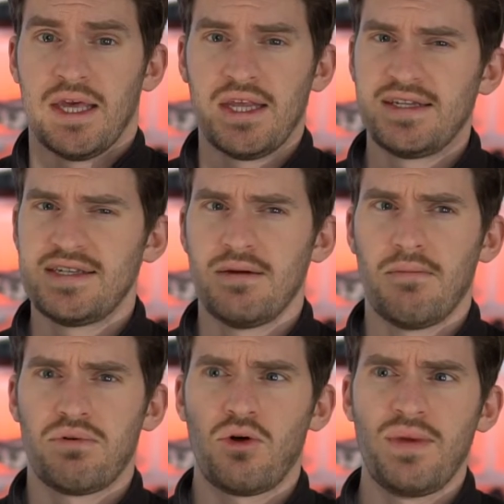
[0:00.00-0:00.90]
It
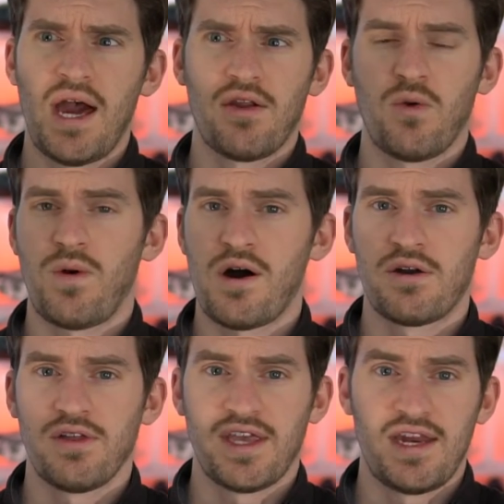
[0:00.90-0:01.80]
didn't blow me out of the
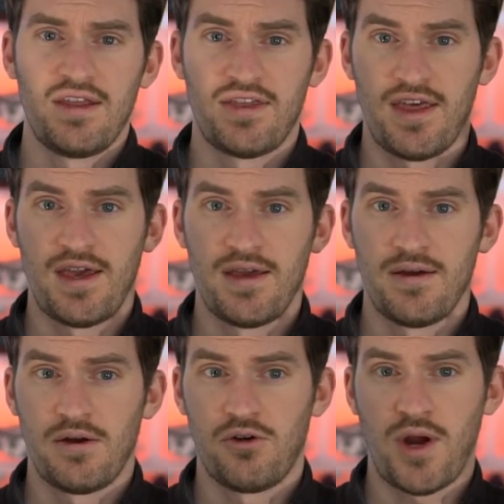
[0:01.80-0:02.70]
water like anything
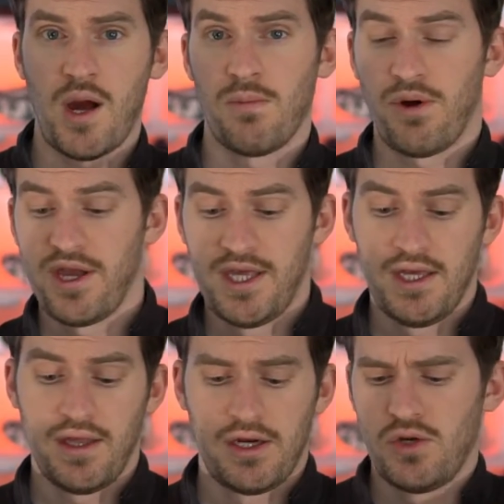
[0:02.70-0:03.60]

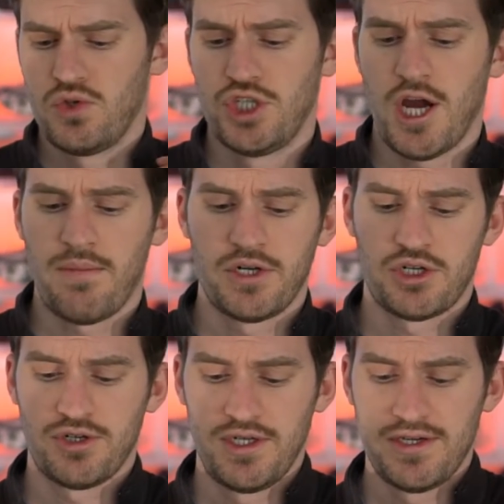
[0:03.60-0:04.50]
groundbreaking like new
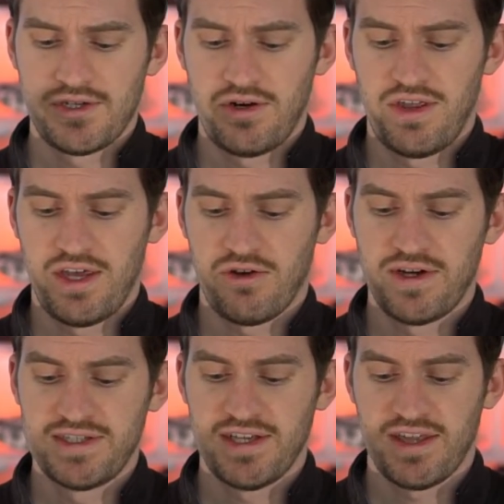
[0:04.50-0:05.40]
geometries or anything
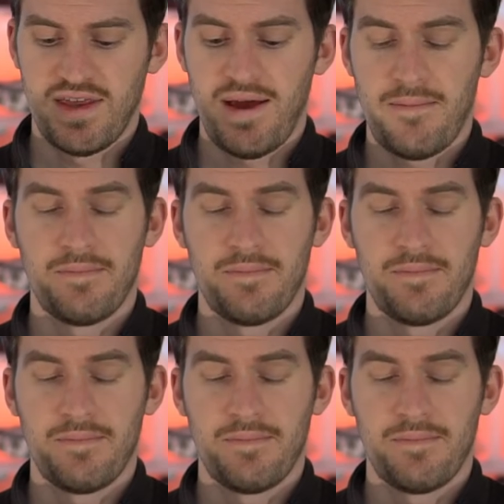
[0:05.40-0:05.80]
crazy like that,